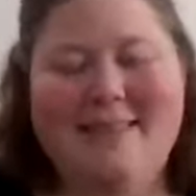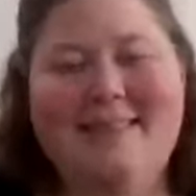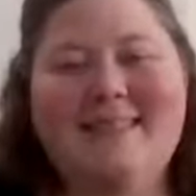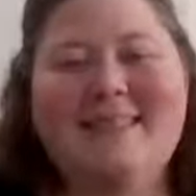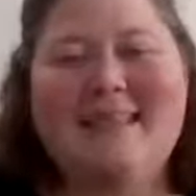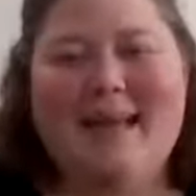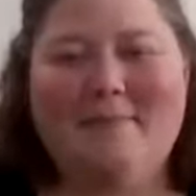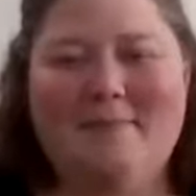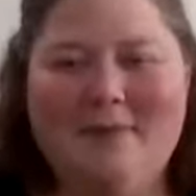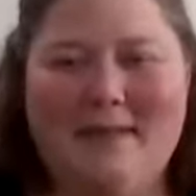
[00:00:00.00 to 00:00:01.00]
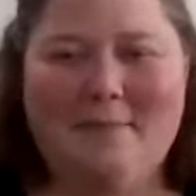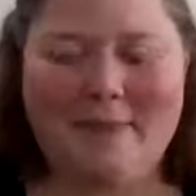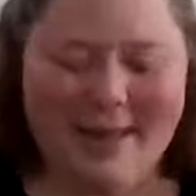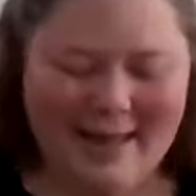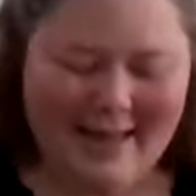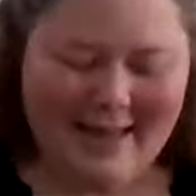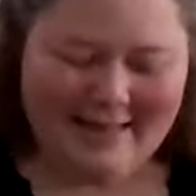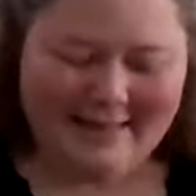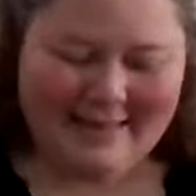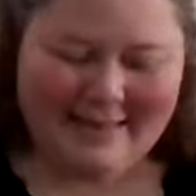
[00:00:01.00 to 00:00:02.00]
Jesus came to them
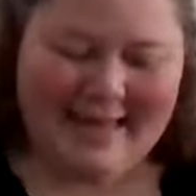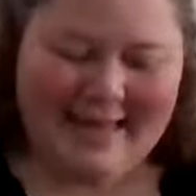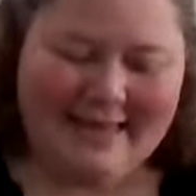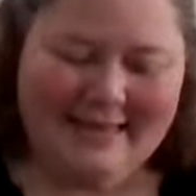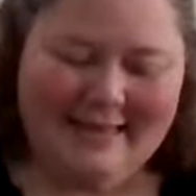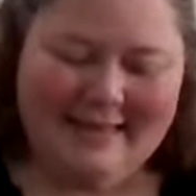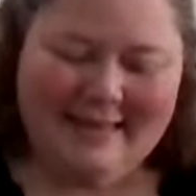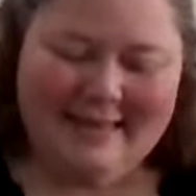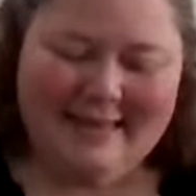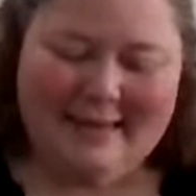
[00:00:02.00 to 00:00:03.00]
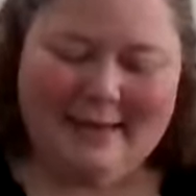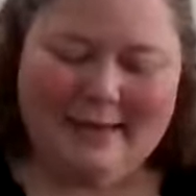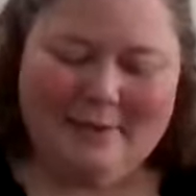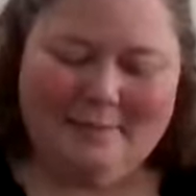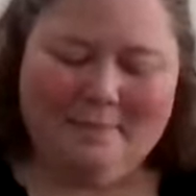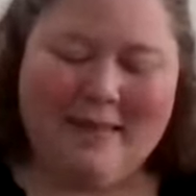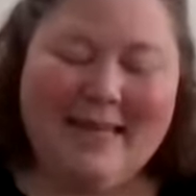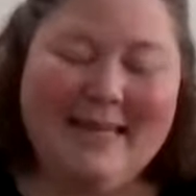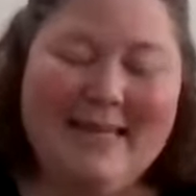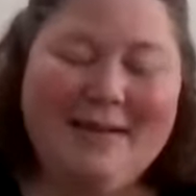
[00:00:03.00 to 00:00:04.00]
and said,
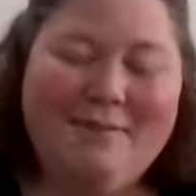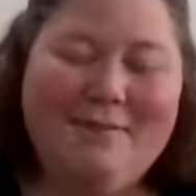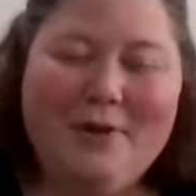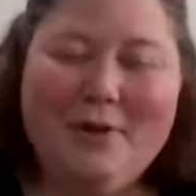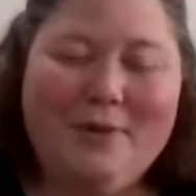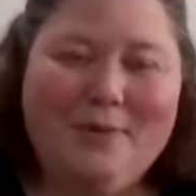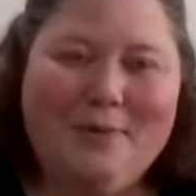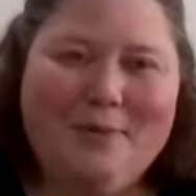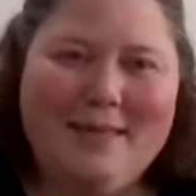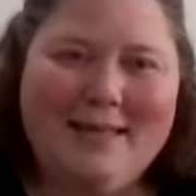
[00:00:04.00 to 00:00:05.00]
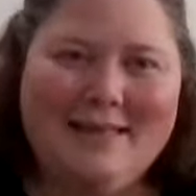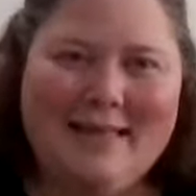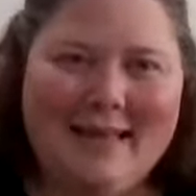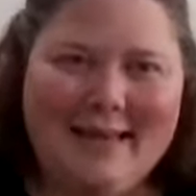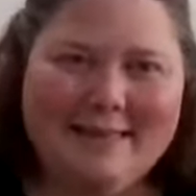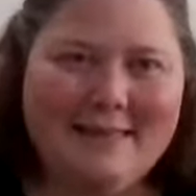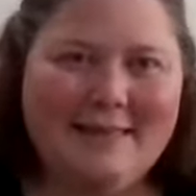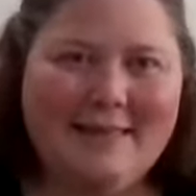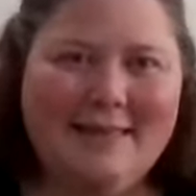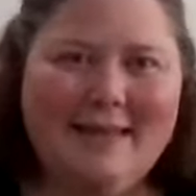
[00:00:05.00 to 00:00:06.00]
he didn't view these
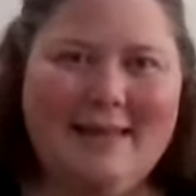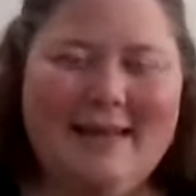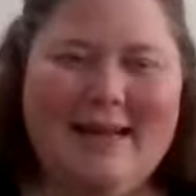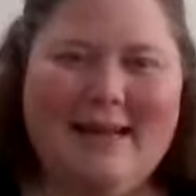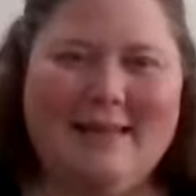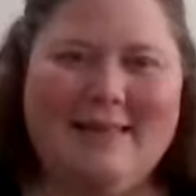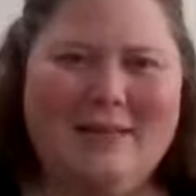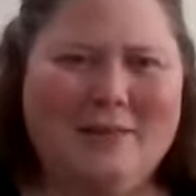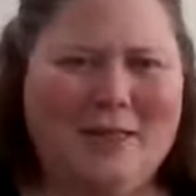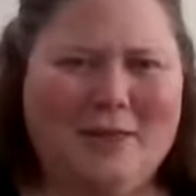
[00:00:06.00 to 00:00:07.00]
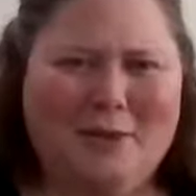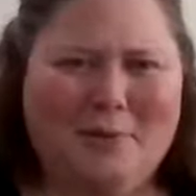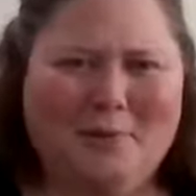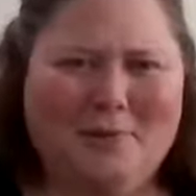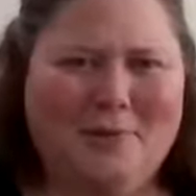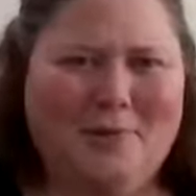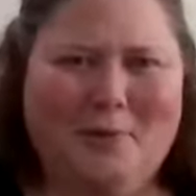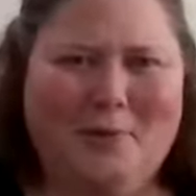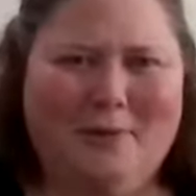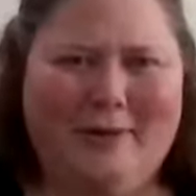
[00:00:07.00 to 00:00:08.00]
guests as untouchables
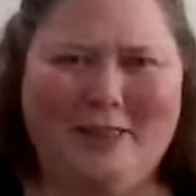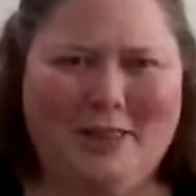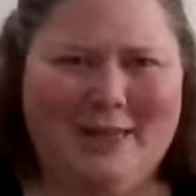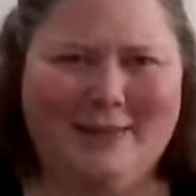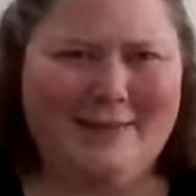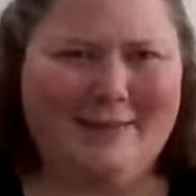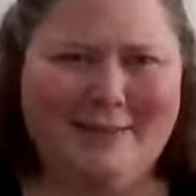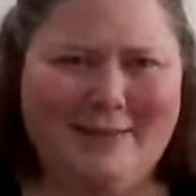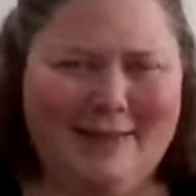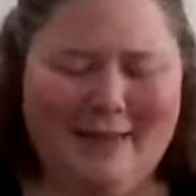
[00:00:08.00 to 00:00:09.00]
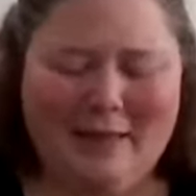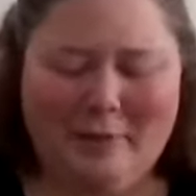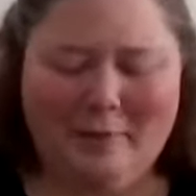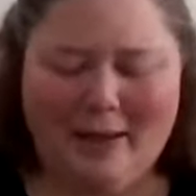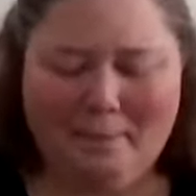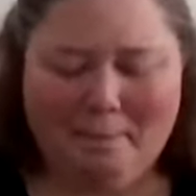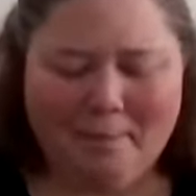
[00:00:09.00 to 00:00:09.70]
or rejects in any way.